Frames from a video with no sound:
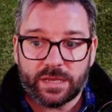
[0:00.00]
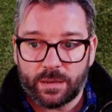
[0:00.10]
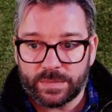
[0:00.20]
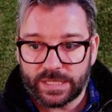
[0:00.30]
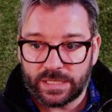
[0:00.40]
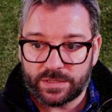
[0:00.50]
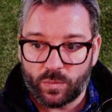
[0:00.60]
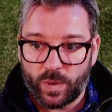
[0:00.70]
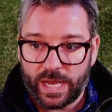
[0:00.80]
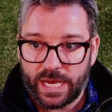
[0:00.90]
comes in is
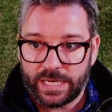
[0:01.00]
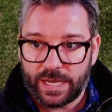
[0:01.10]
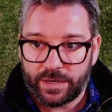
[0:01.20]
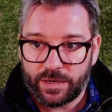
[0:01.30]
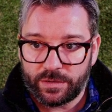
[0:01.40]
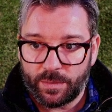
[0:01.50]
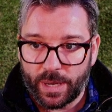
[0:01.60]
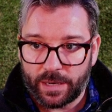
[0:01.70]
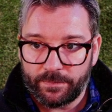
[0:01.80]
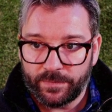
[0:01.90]
way down here at the
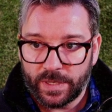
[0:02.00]
bottom.